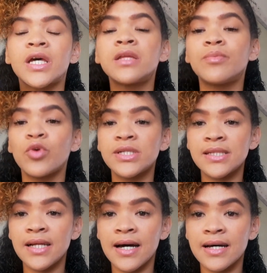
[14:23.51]
it
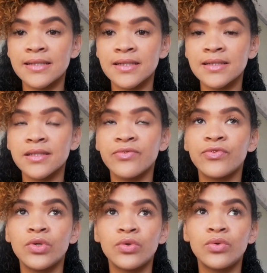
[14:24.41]
moisturizes if
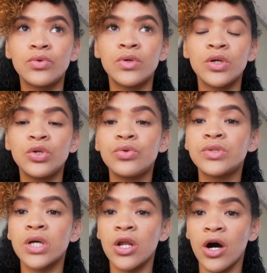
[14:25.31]
you
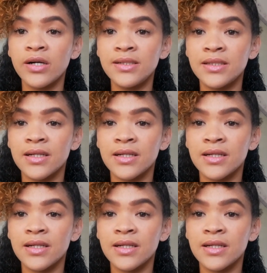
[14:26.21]
use a lot,